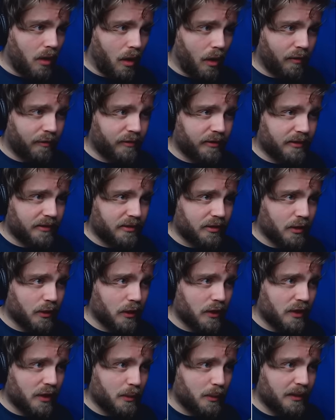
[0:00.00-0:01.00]
often
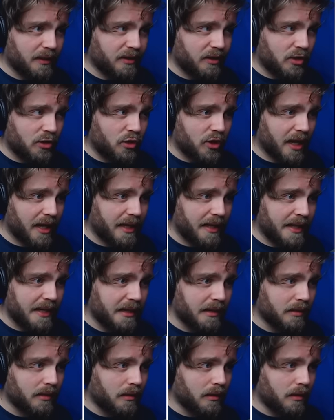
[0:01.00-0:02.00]
turn you into
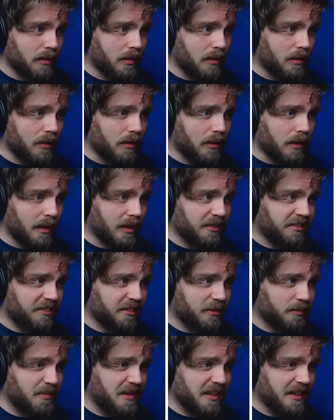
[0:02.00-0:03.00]
jelly and
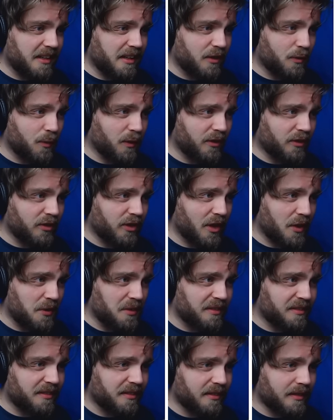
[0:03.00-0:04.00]
smear you on
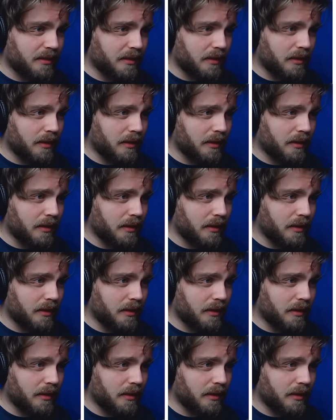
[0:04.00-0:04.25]
toast.